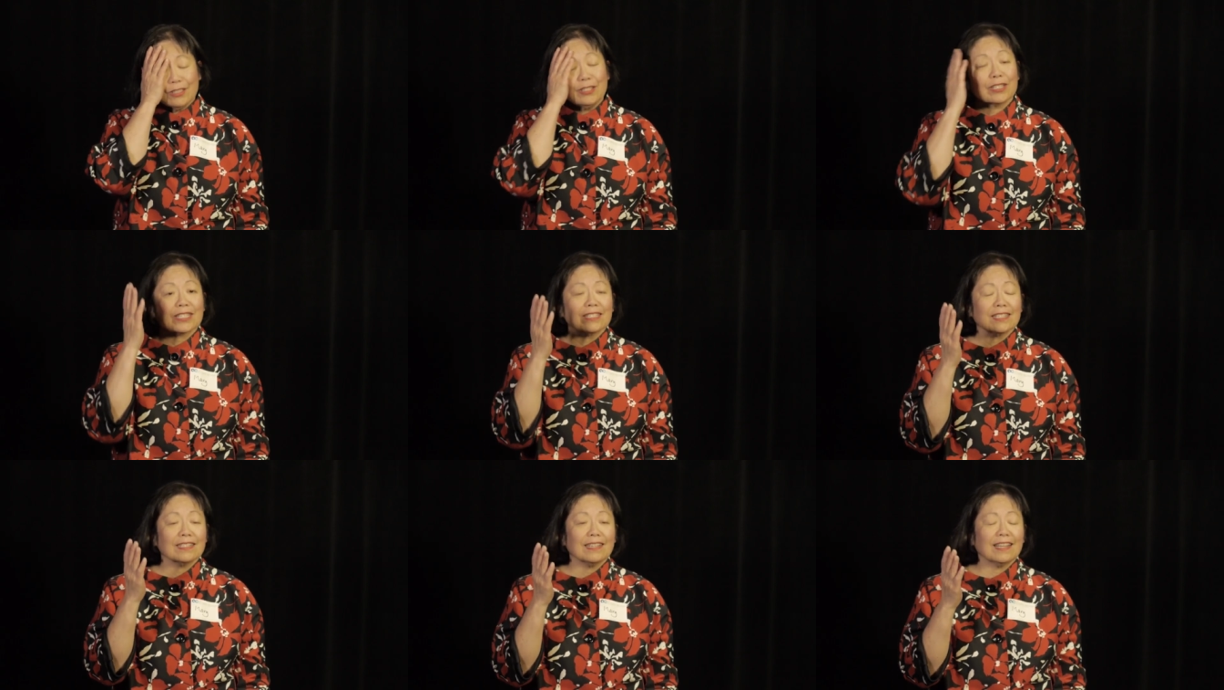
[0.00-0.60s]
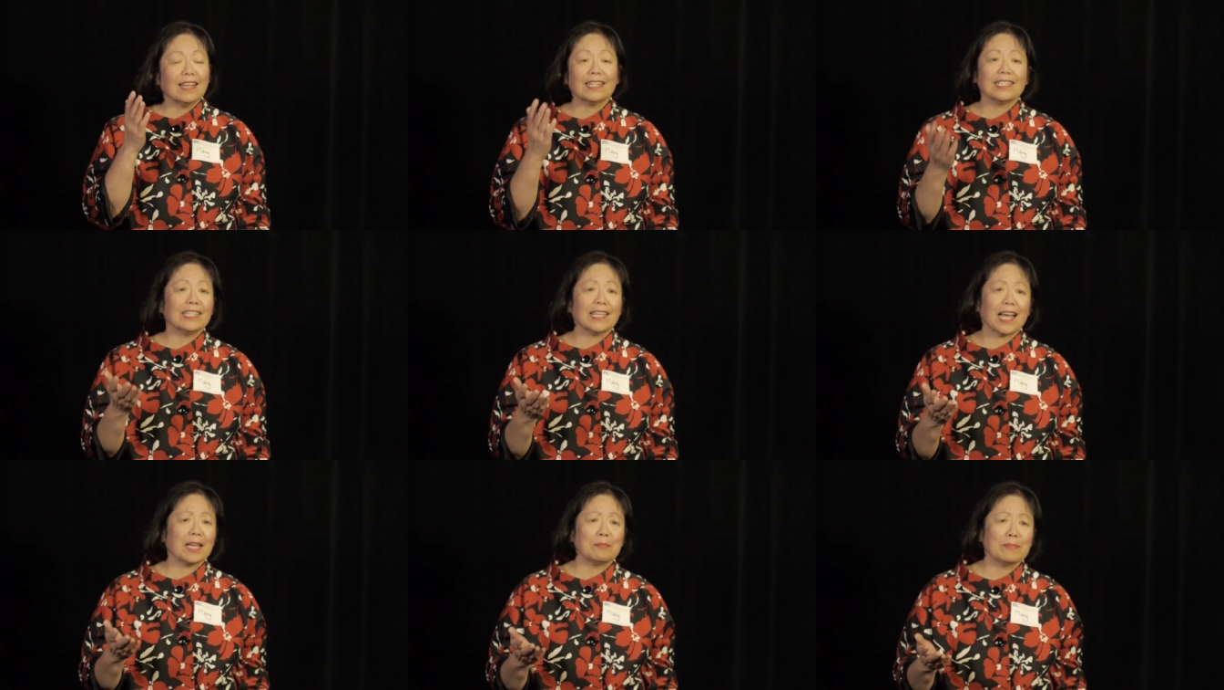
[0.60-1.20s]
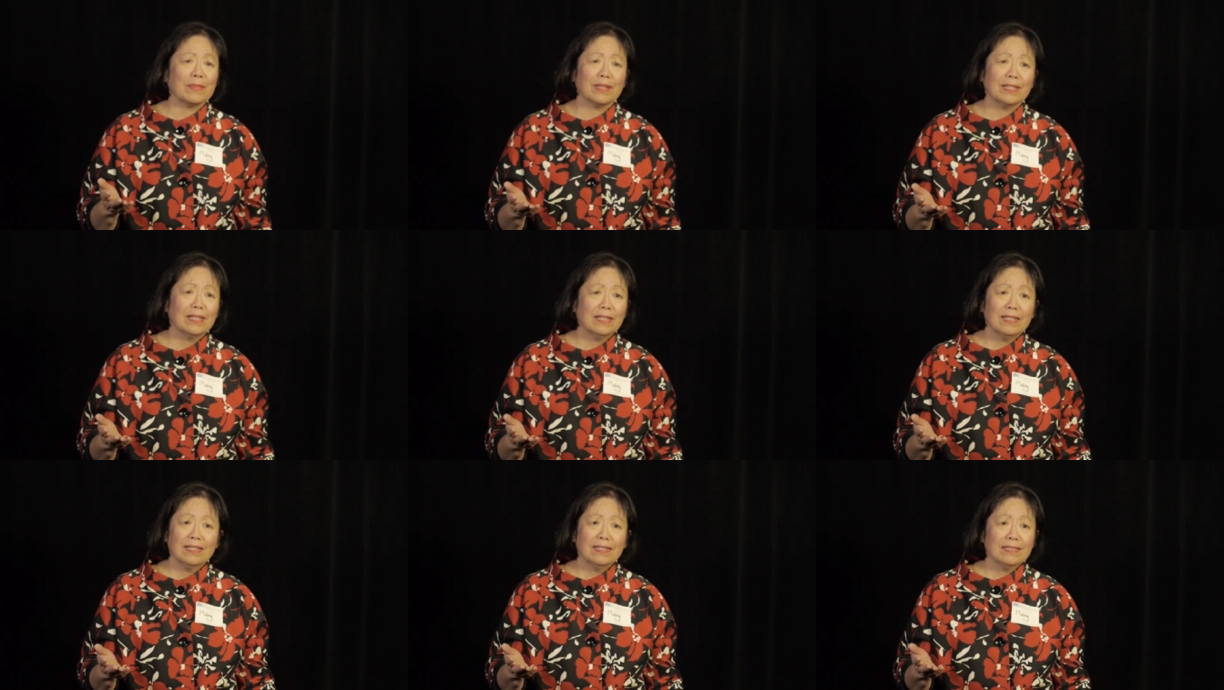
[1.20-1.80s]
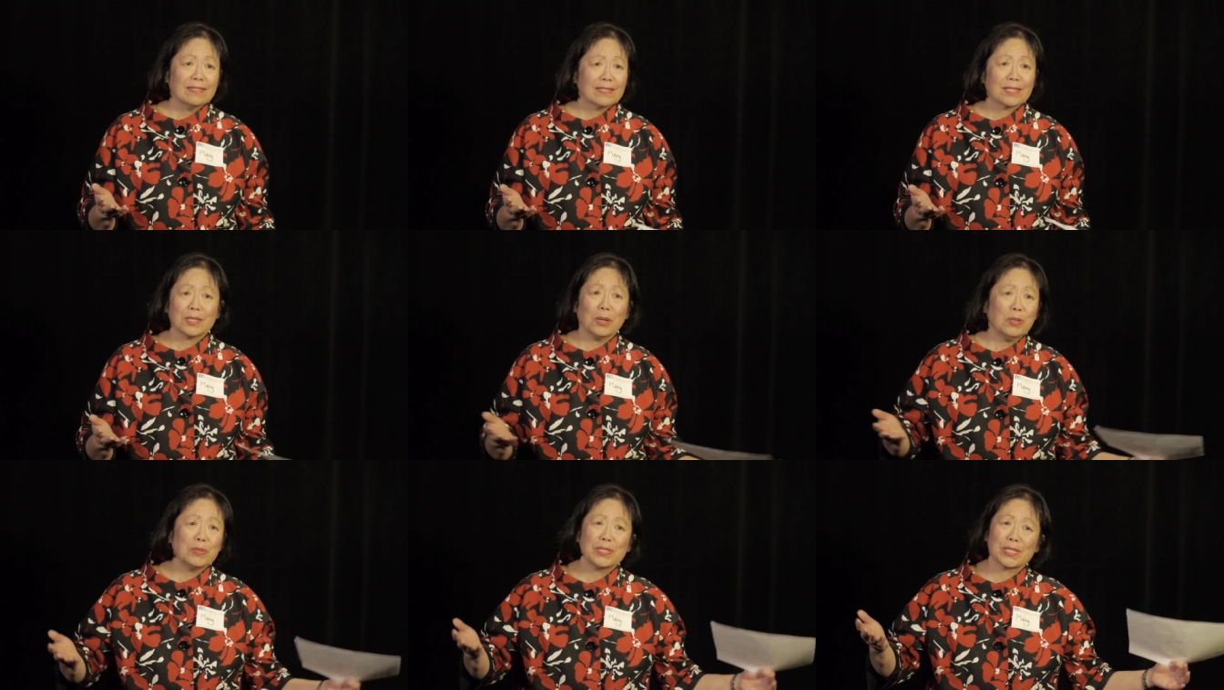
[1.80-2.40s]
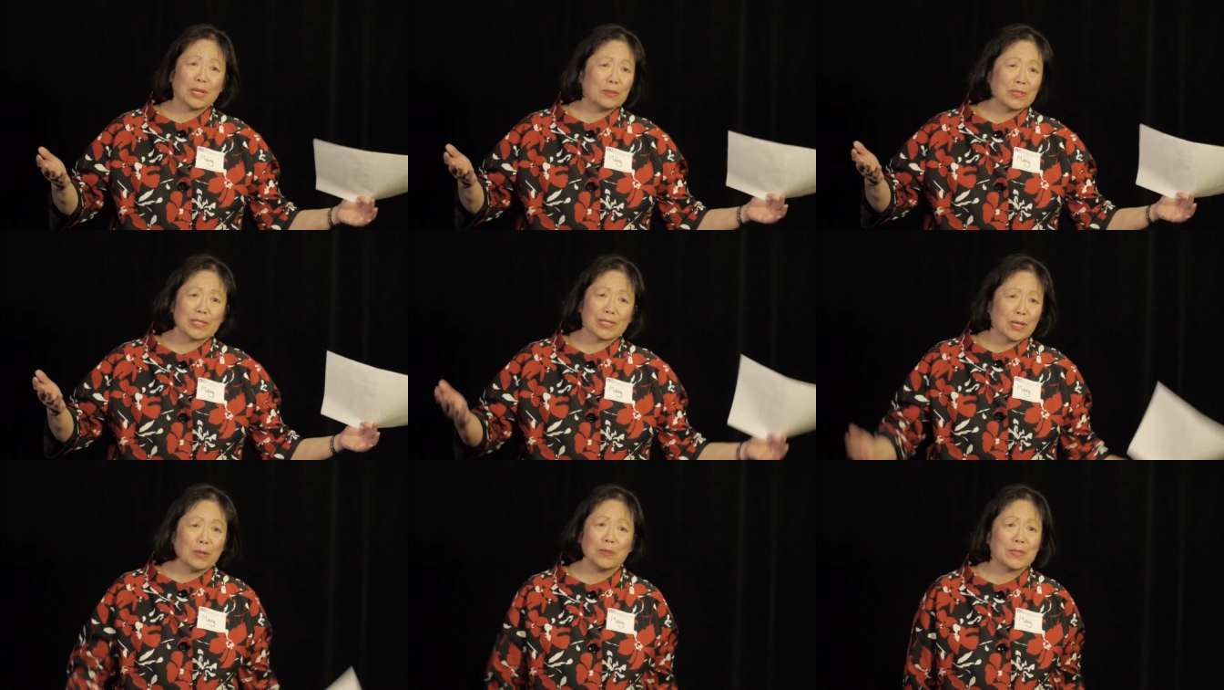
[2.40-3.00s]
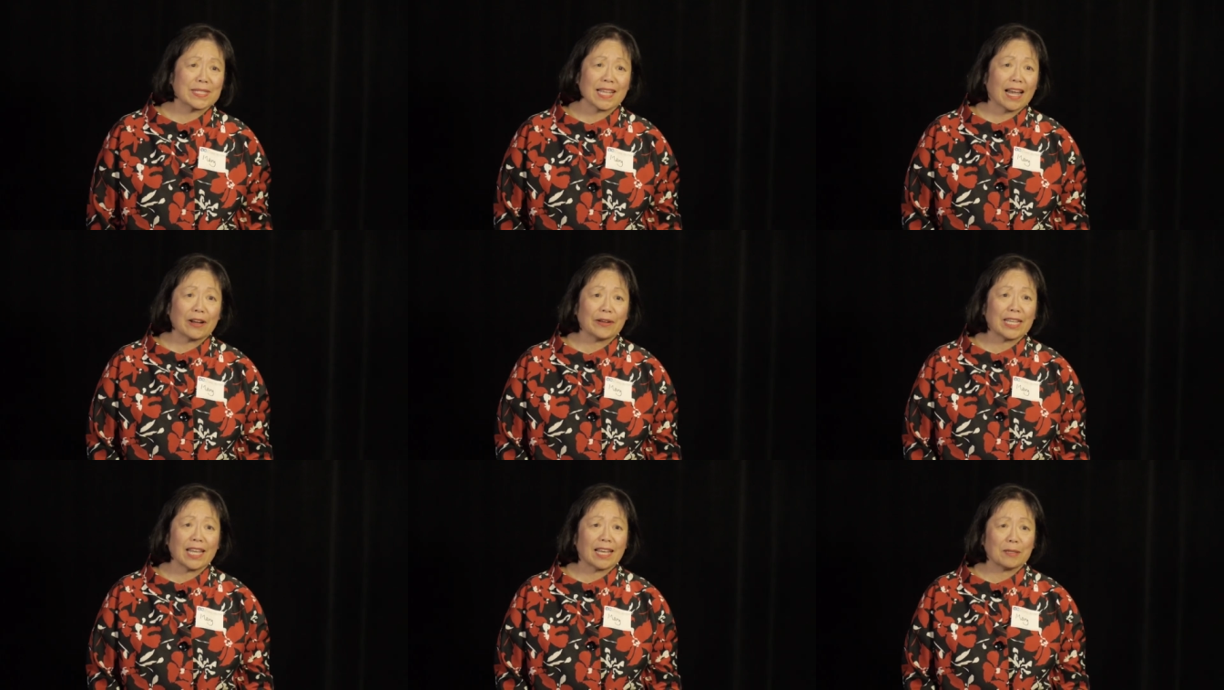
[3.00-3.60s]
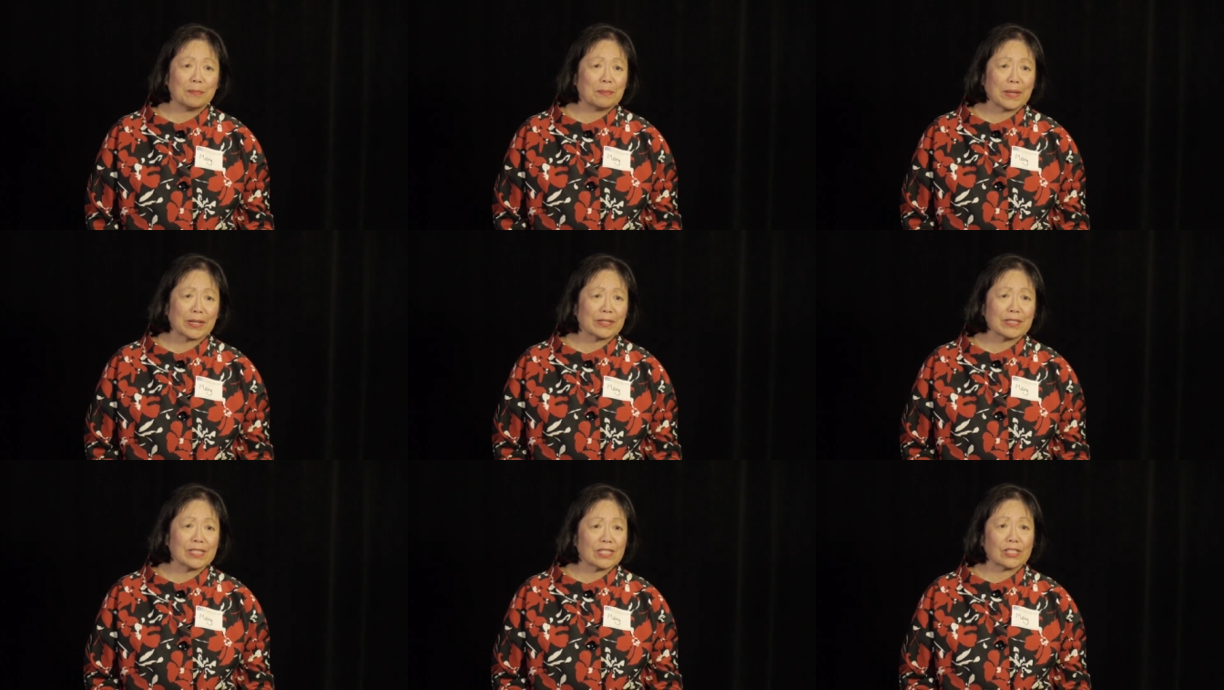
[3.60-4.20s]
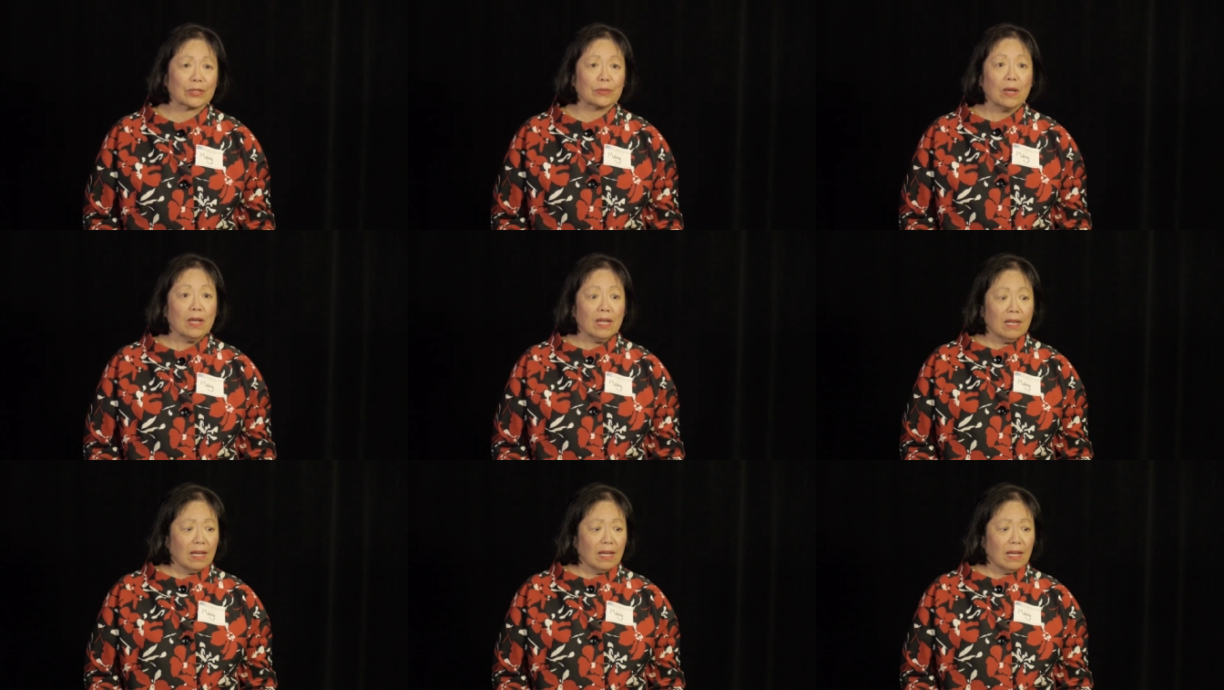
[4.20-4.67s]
Look, honey, I'm so, so, so sorry I embarrassed you.